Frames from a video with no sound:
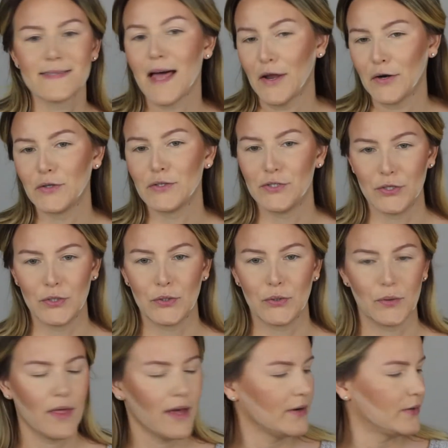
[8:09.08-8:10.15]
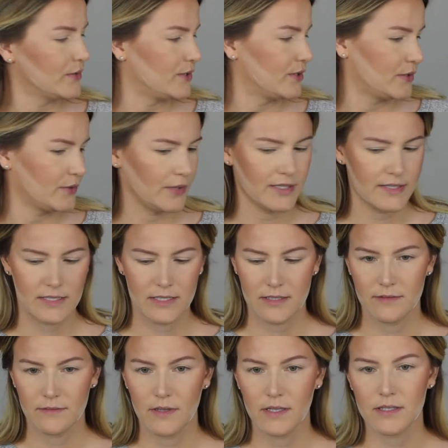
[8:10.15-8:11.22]
that'll do. That'll do.
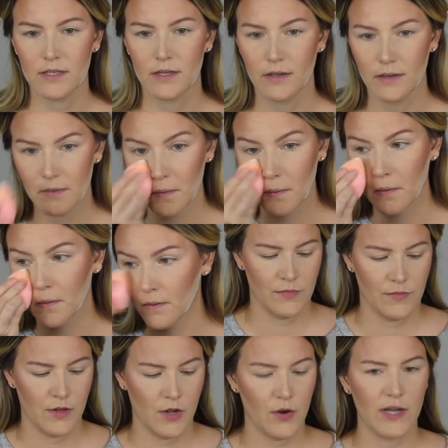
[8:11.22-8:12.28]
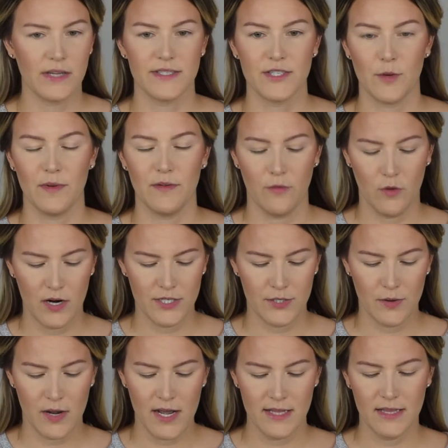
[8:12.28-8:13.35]
That's good. Okay, so before I do
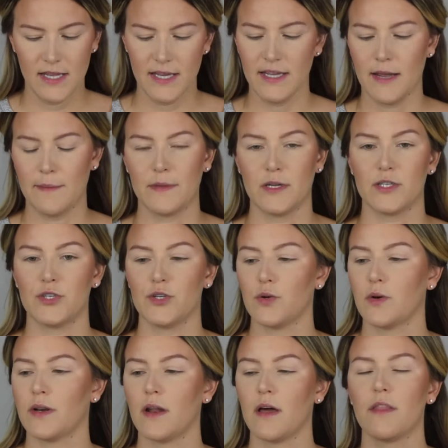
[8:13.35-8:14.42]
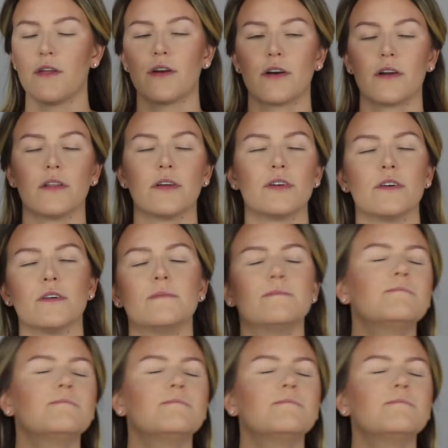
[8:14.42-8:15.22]
highlight, I'm gonna do another little...